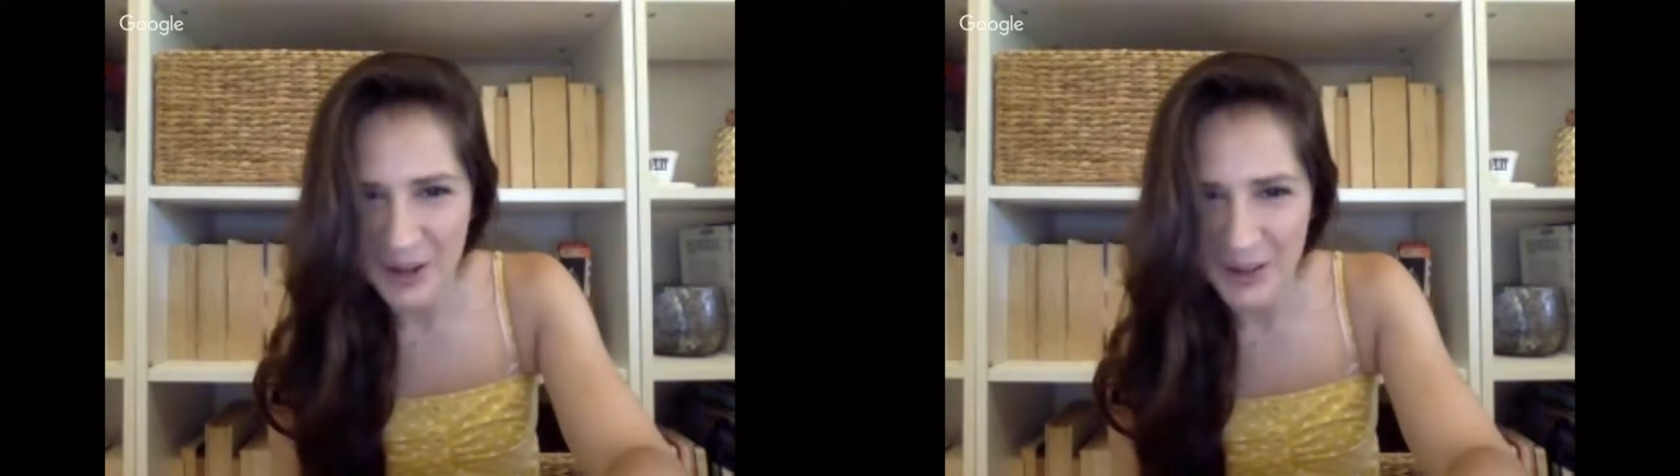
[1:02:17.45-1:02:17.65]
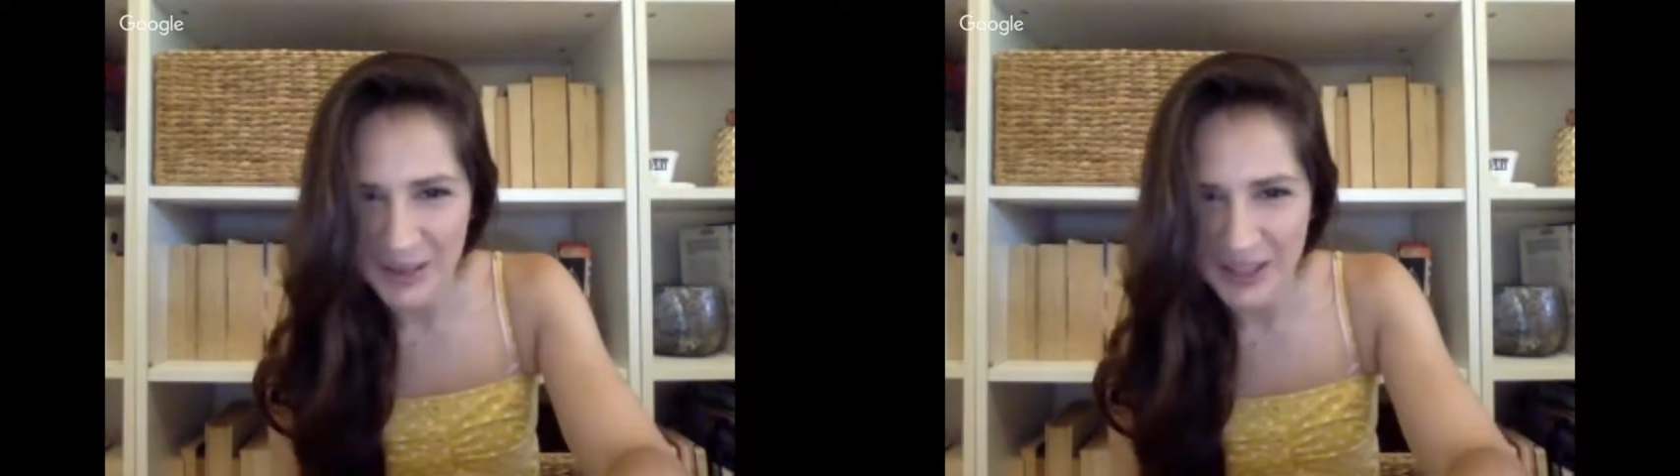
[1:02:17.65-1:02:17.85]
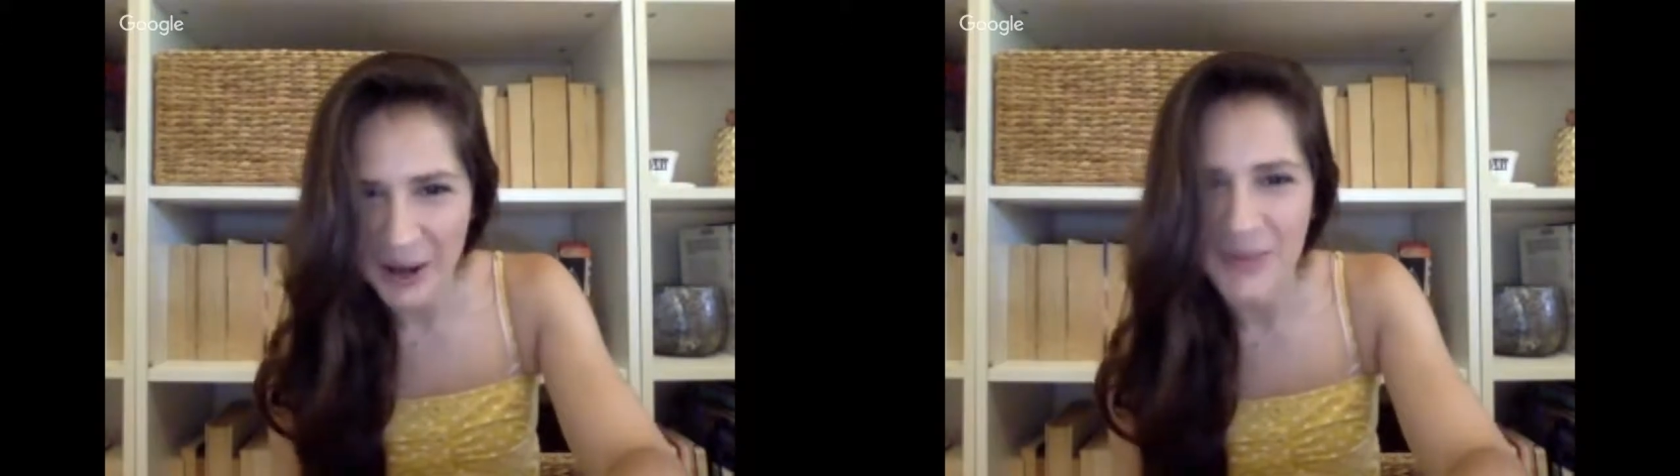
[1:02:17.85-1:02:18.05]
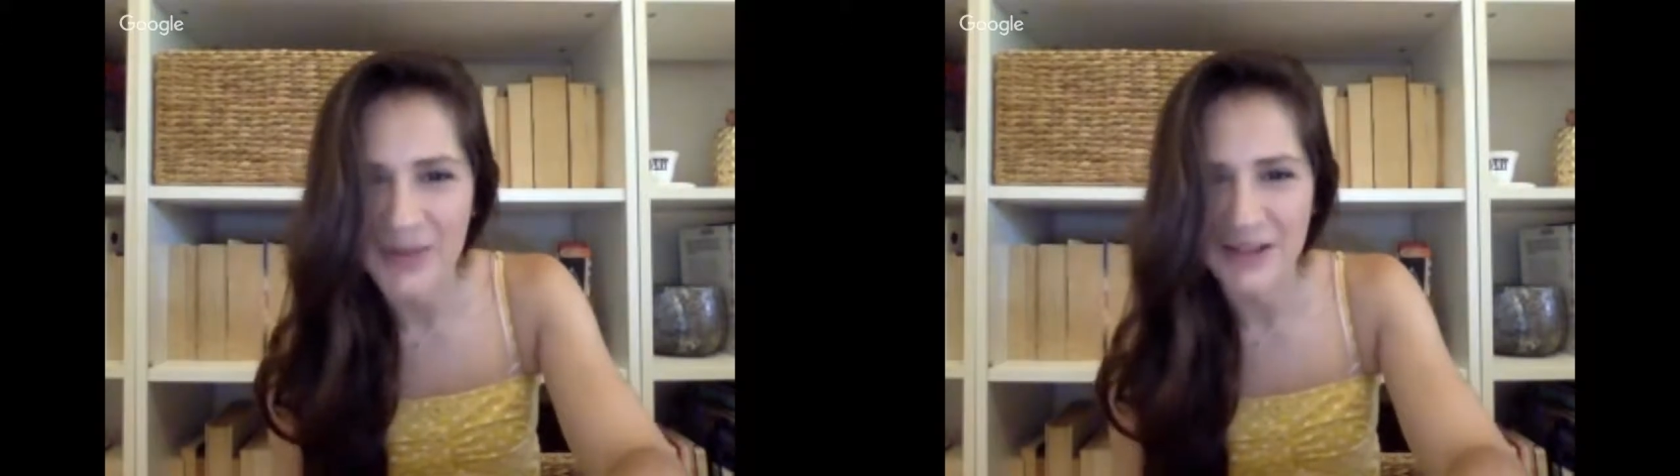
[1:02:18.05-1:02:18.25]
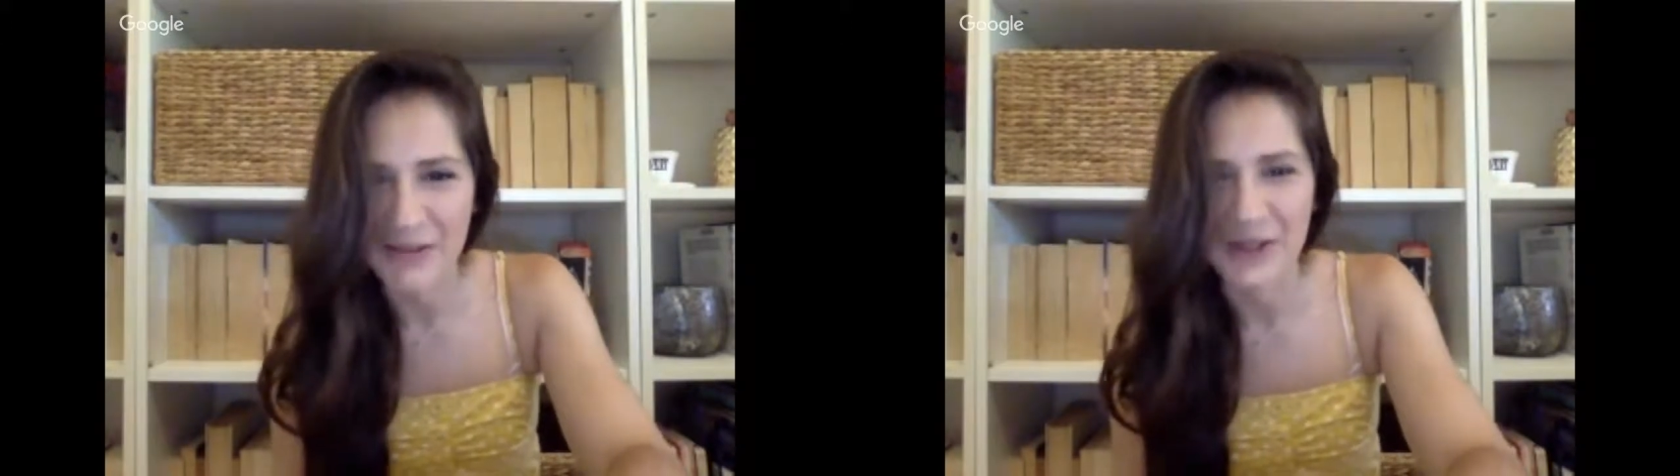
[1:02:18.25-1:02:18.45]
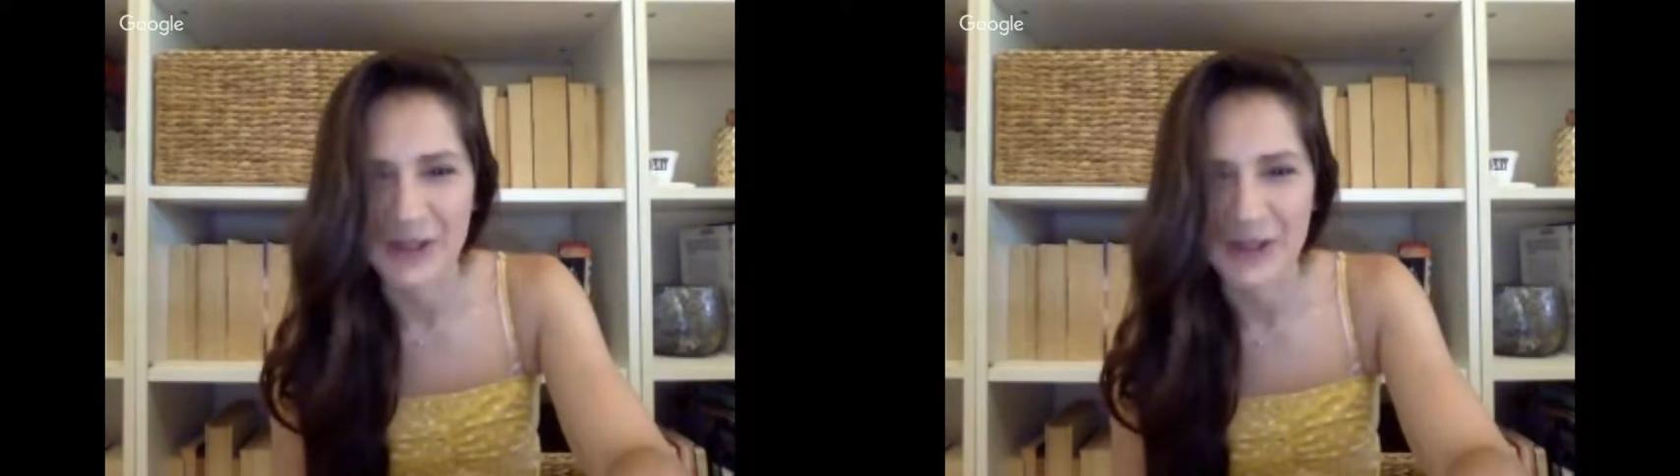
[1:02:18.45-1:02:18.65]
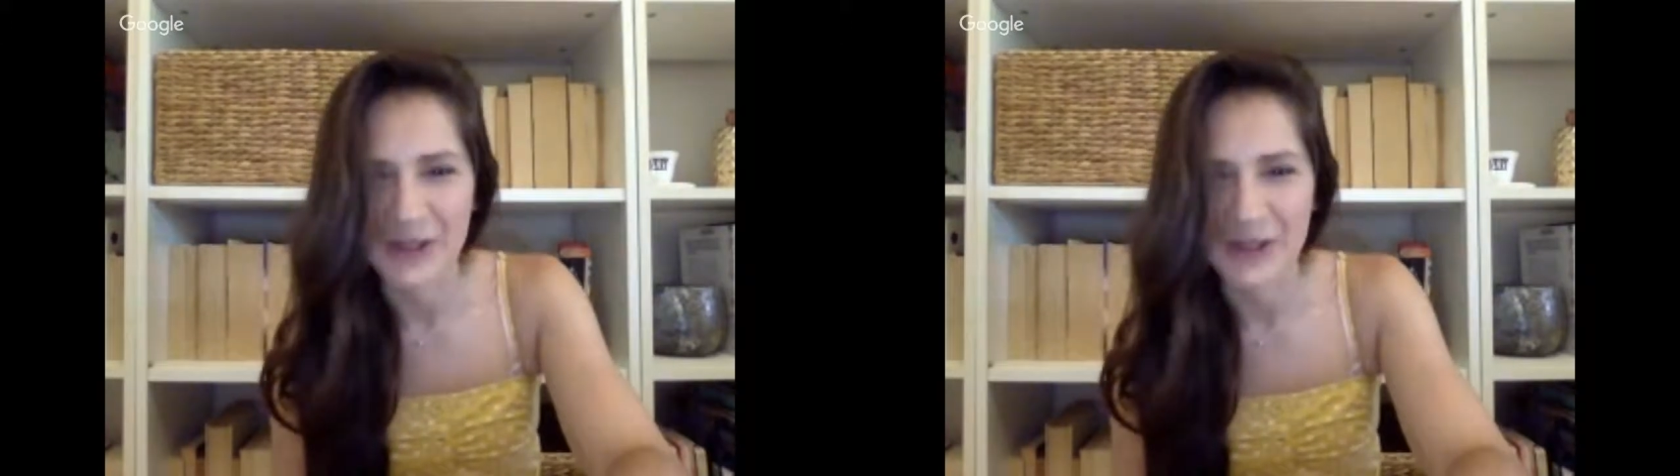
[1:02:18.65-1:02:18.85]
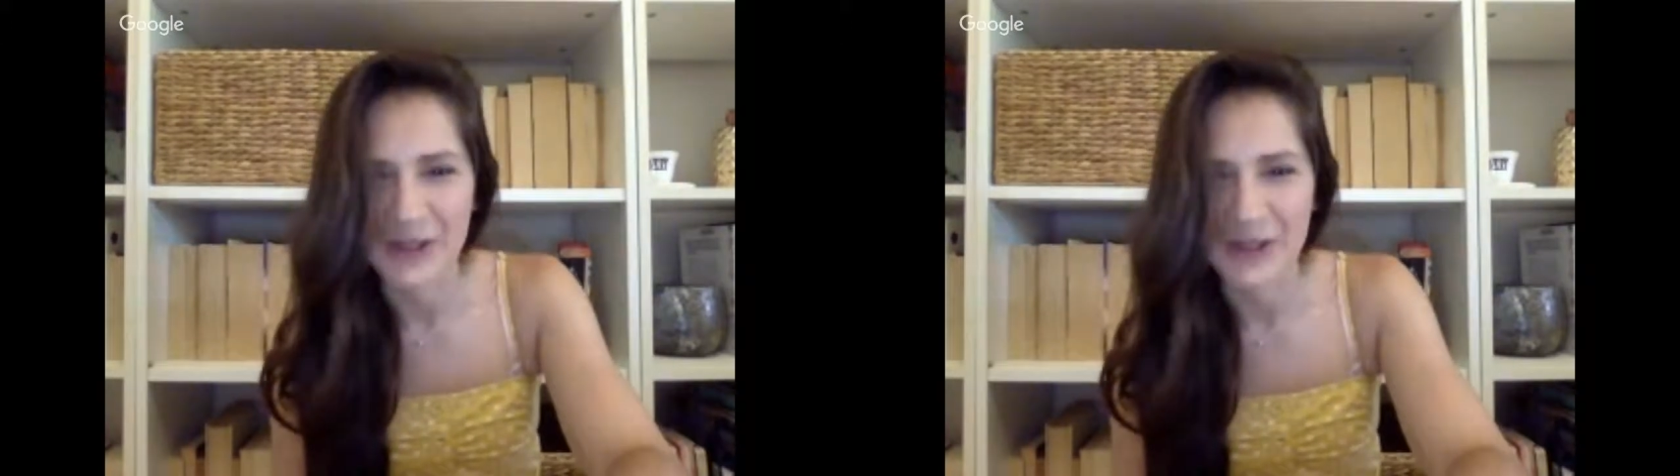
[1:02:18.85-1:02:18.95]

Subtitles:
zombie comedy film.